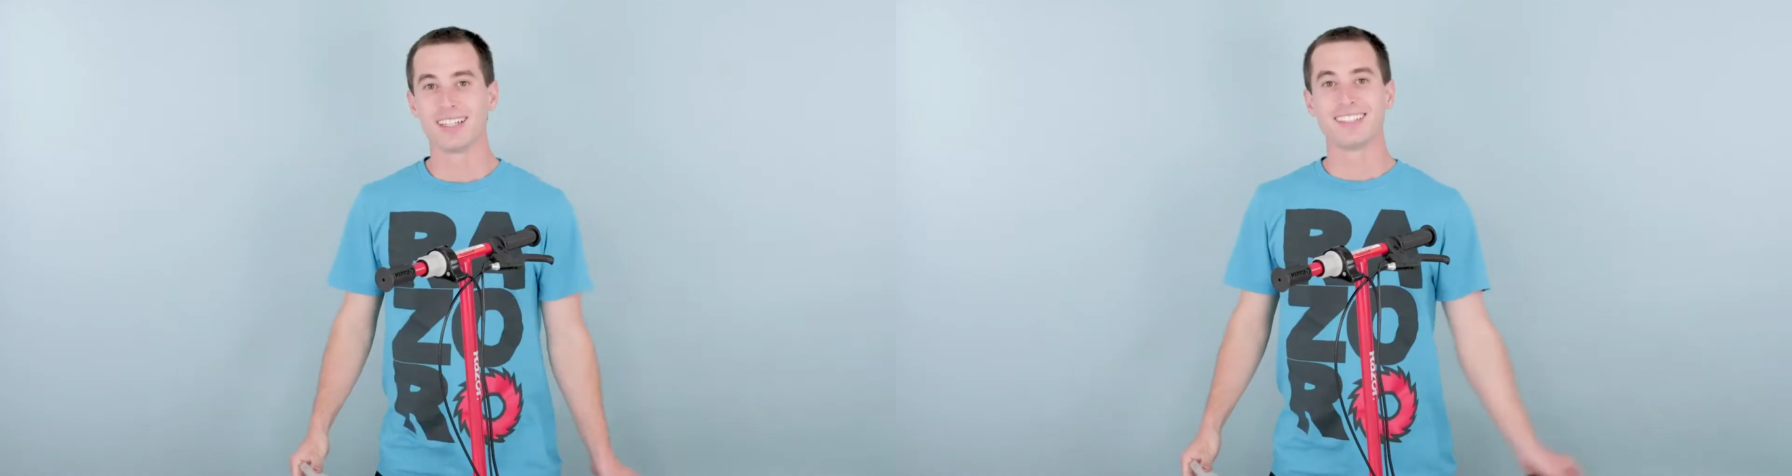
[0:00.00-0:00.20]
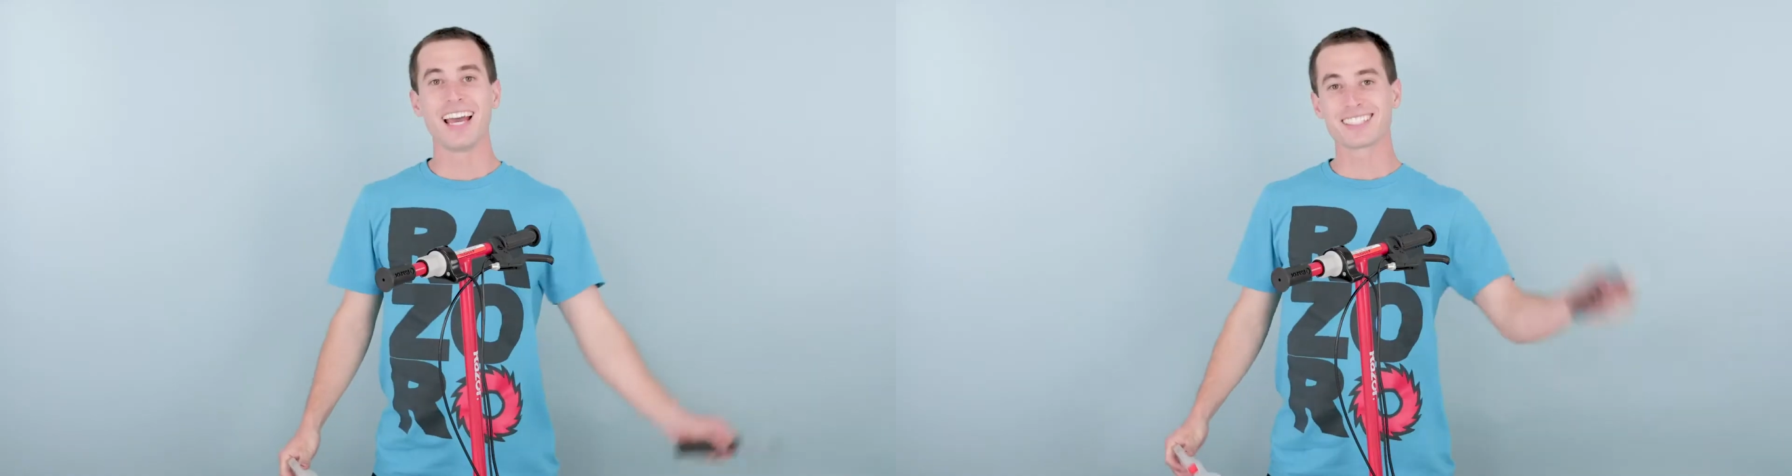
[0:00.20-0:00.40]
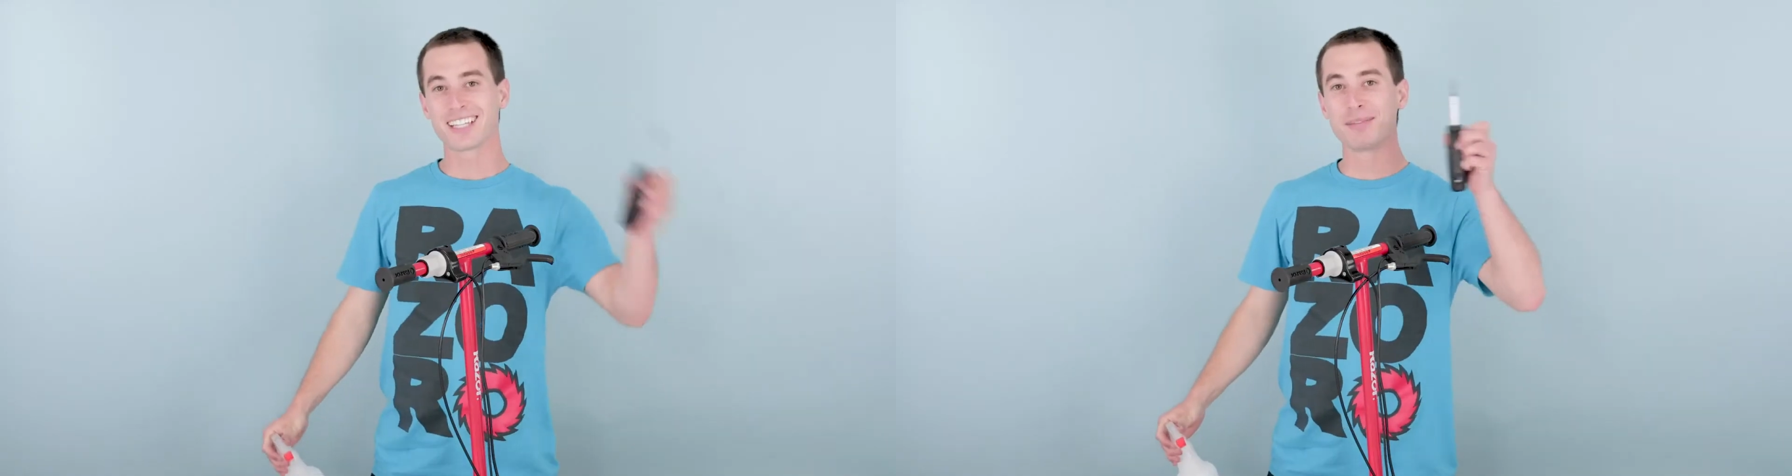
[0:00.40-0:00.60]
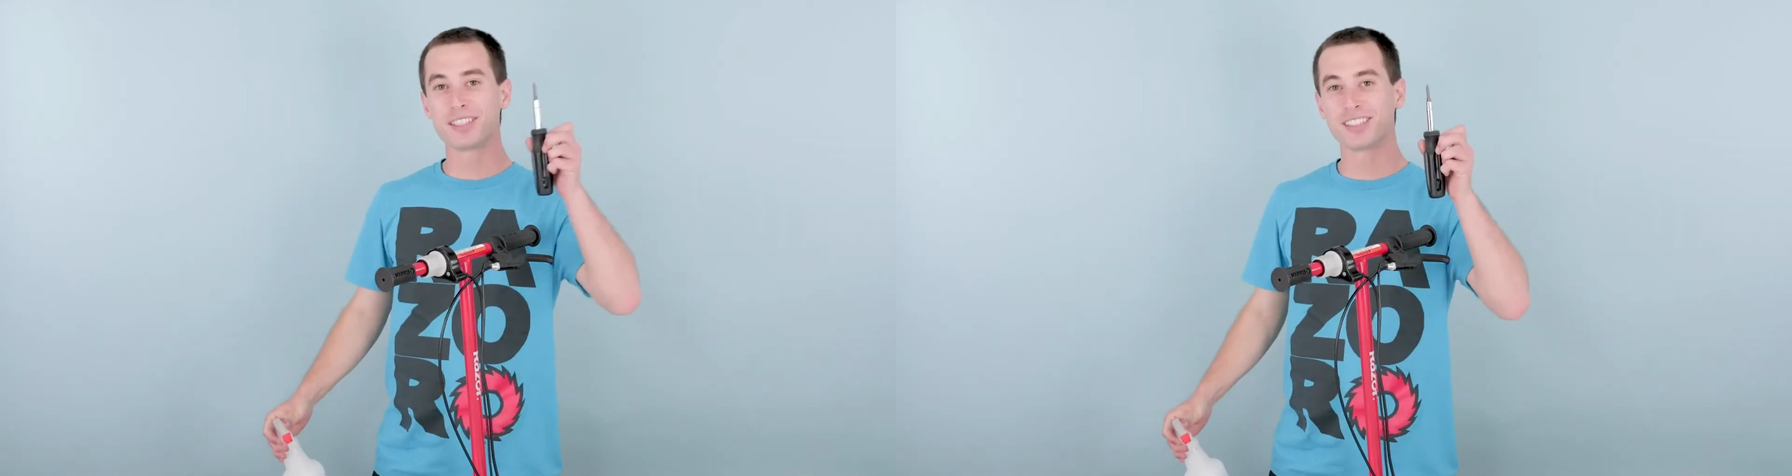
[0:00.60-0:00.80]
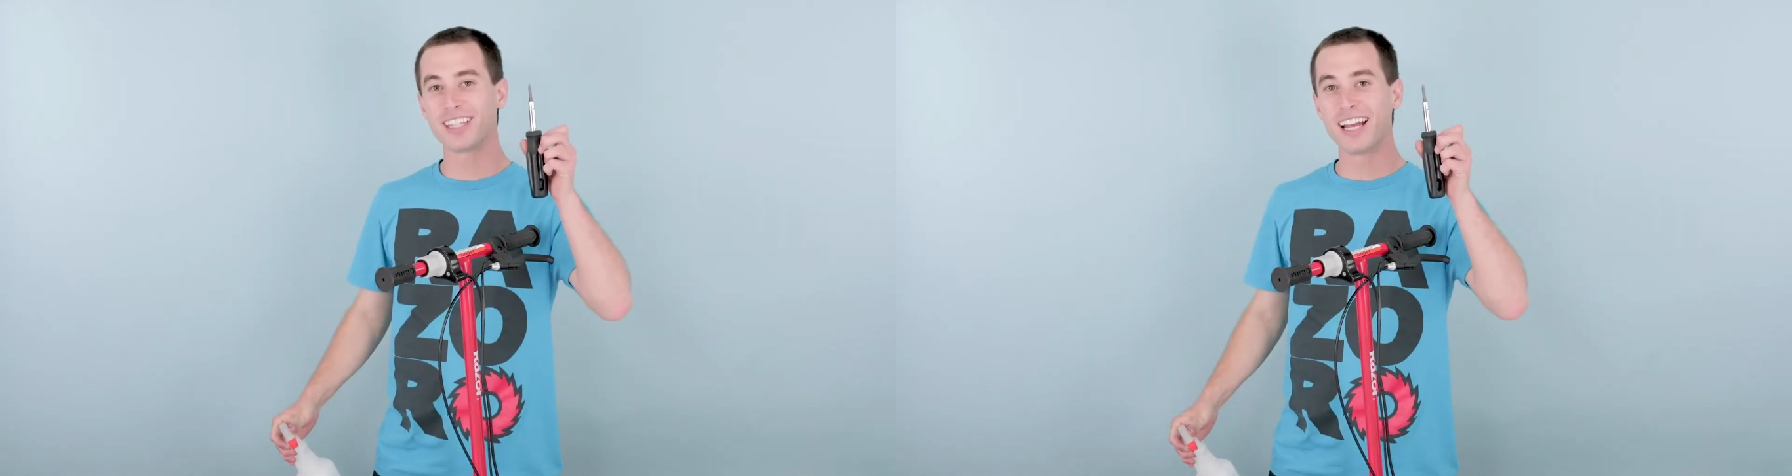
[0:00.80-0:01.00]
Next comes
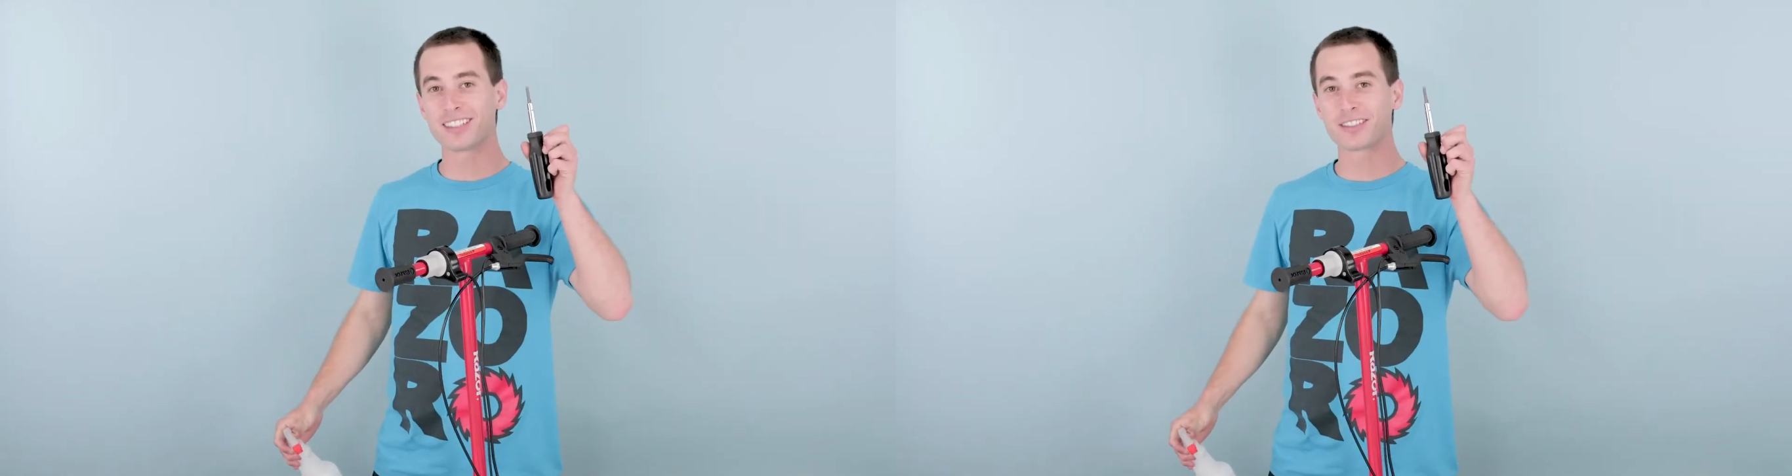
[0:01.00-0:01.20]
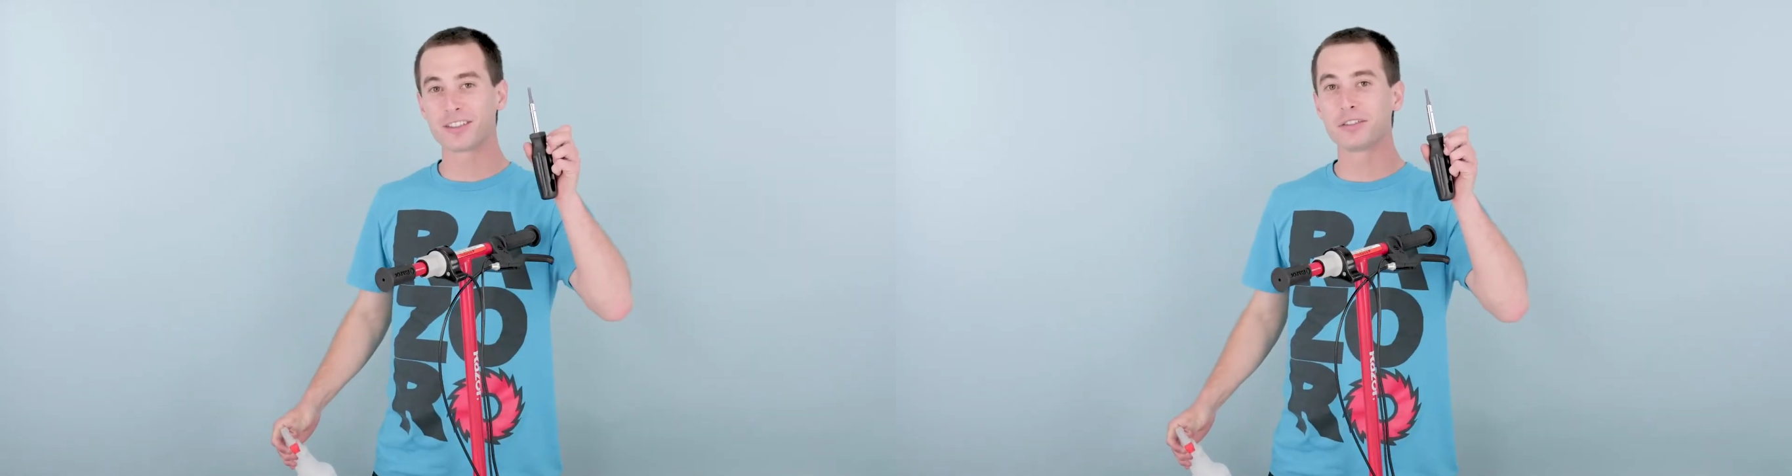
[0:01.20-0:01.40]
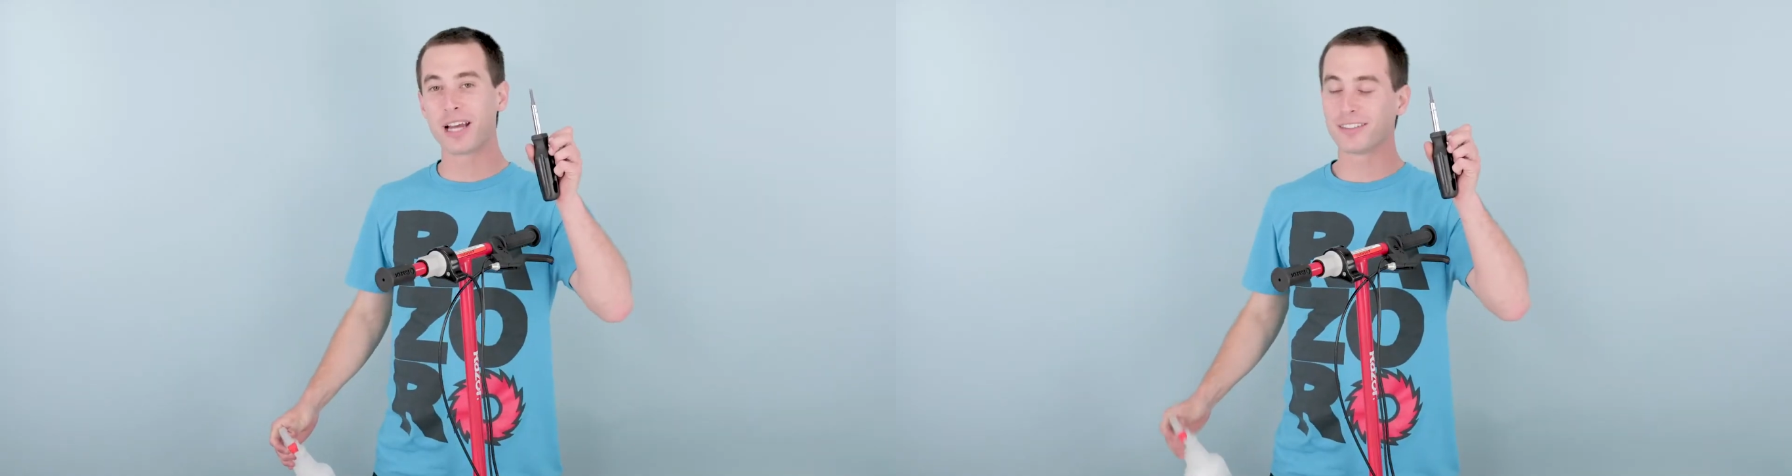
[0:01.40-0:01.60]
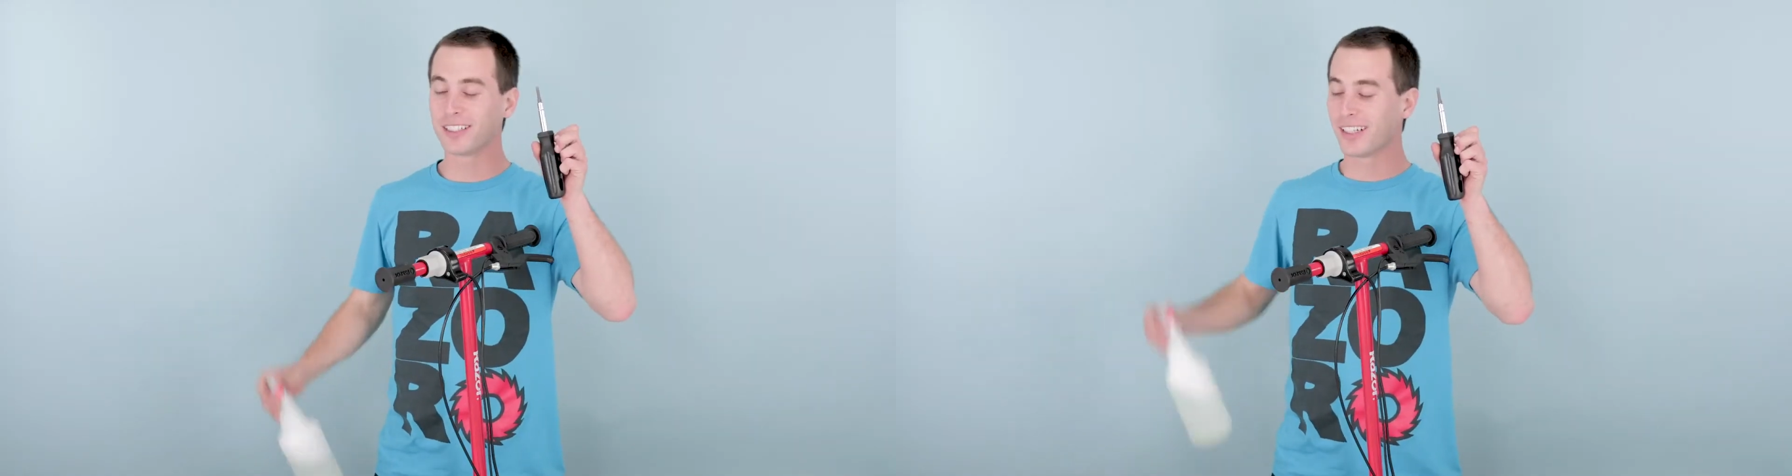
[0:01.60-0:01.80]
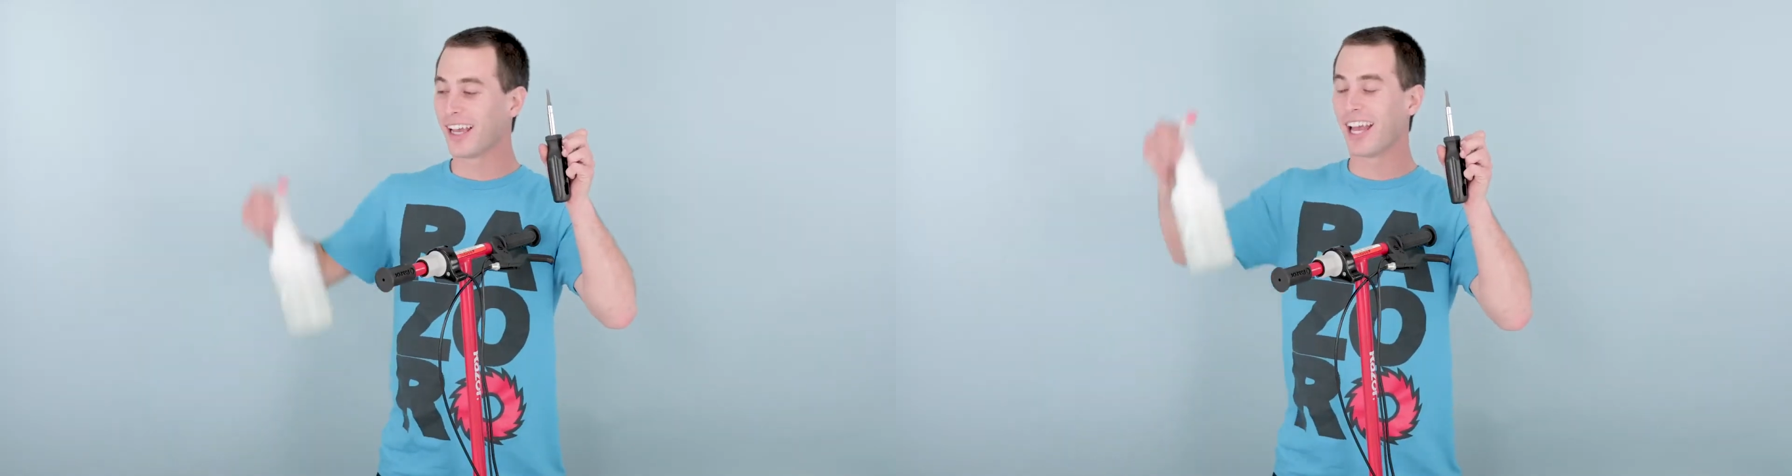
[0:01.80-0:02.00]
your standard screwdriver